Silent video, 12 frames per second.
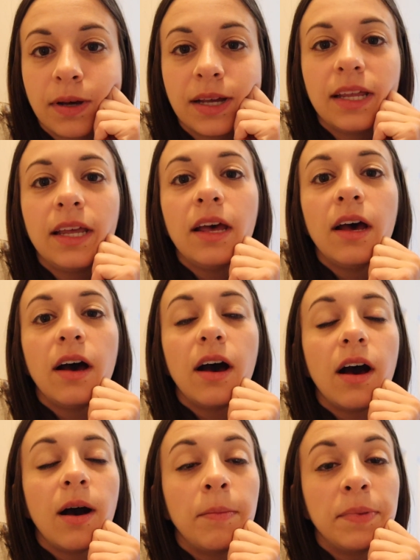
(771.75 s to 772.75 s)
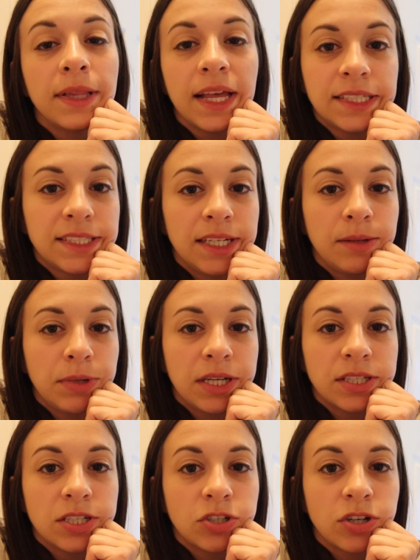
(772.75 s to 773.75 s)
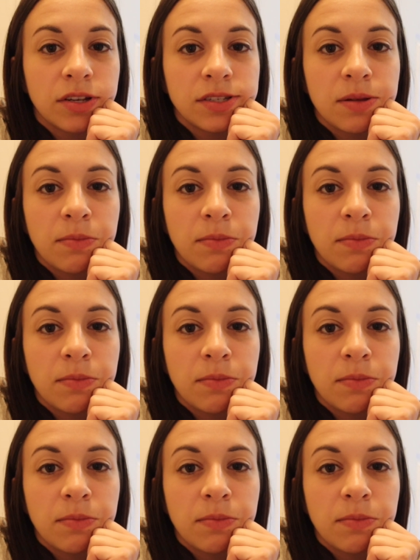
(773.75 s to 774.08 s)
But a blessing because it draws